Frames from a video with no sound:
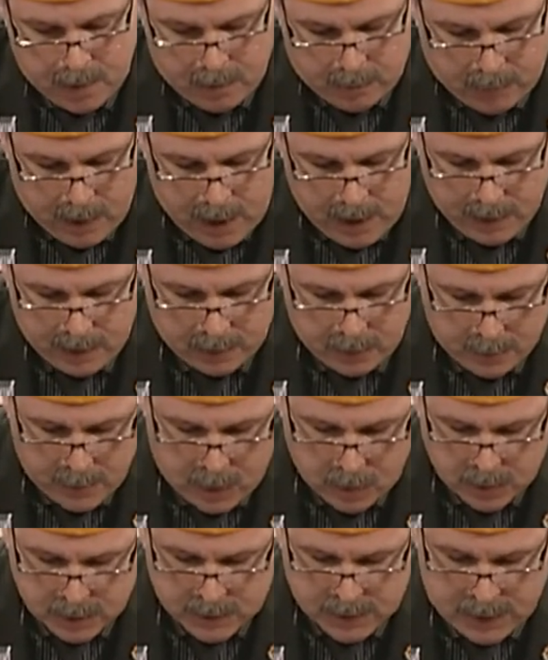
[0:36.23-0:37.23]
riding their
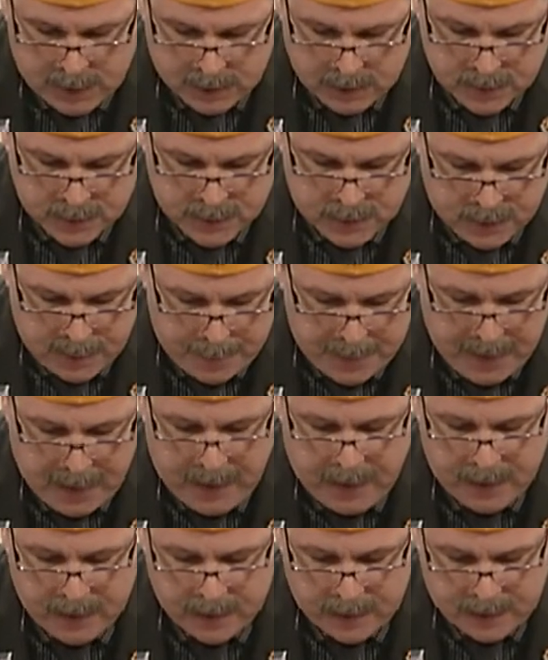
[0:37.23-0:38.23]
motorcycles to
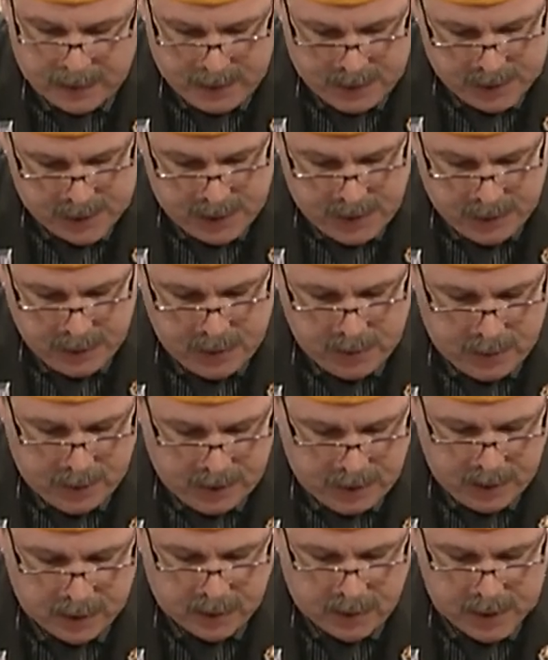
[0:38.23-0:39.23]
demand continued
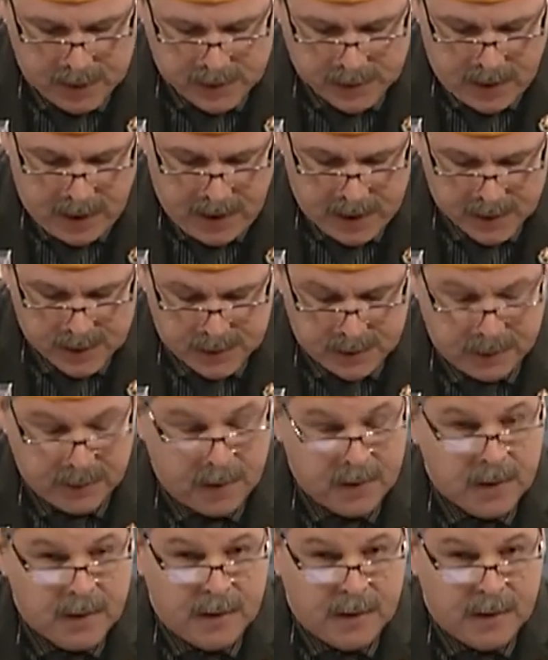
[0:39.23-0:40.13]
and increased action